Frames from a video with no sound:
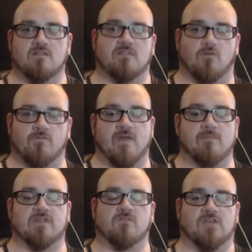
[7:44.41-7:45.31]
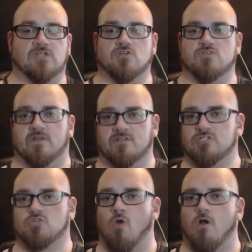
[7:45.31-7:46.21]
little feminine features, but
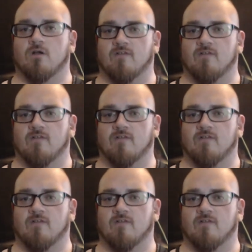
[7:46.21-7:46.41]
strong.